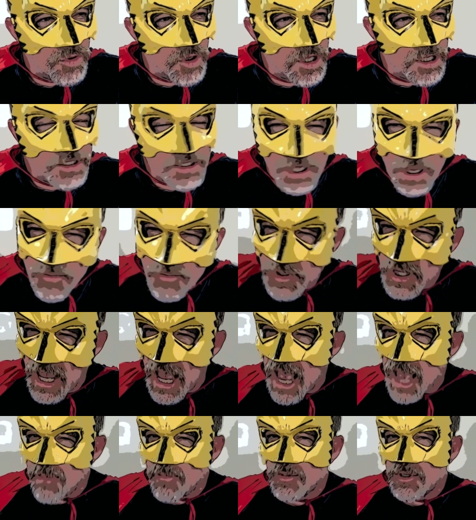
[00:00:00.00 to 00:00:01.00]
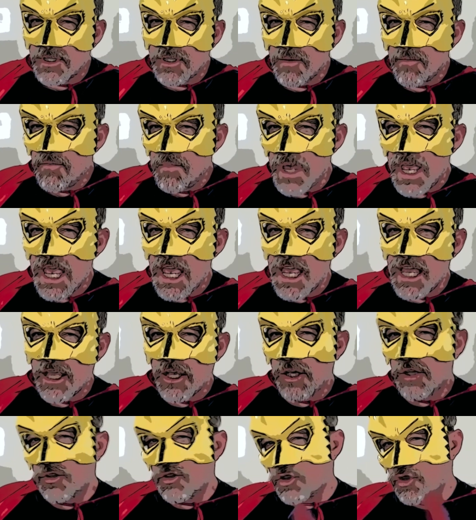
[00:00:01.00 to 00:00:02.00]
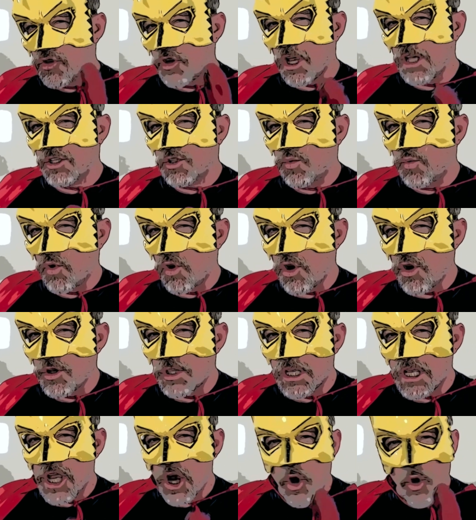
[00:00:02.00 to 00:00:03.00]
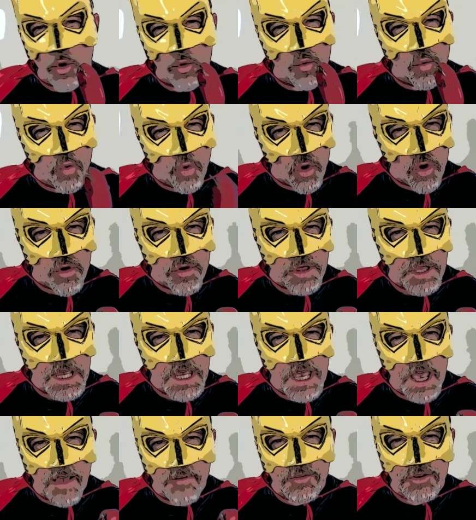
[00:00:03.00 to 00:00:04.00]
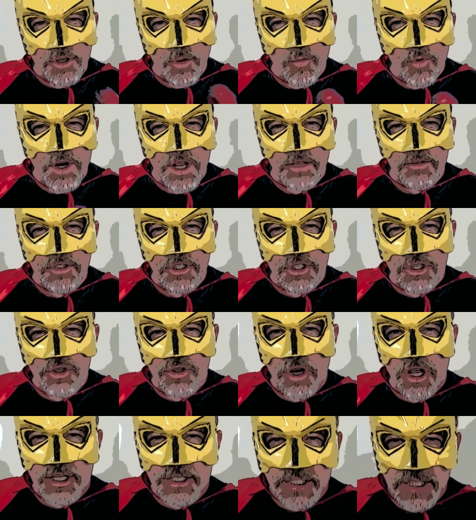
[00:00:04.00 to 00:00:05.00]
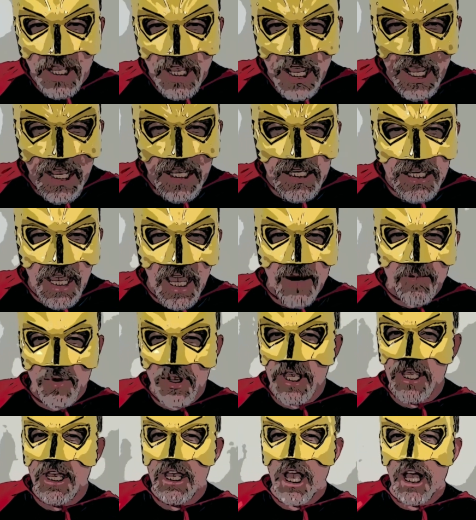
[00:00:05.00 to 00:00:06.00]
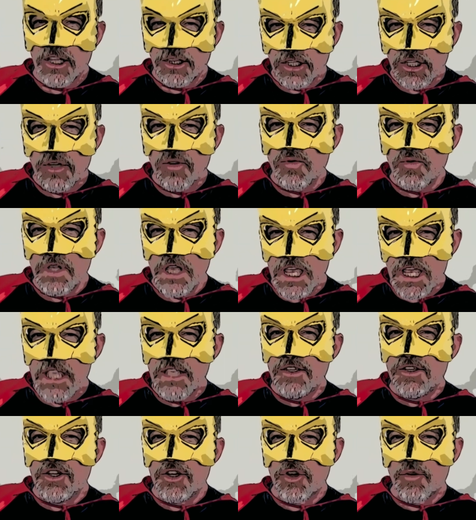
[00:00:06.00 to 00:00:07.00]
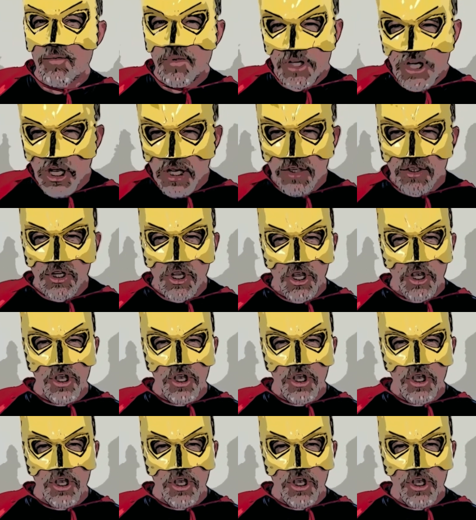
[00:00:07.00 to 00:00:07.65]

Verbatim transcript: sometimes being trustworthy or worthy of someone else's trust can be a little easier because,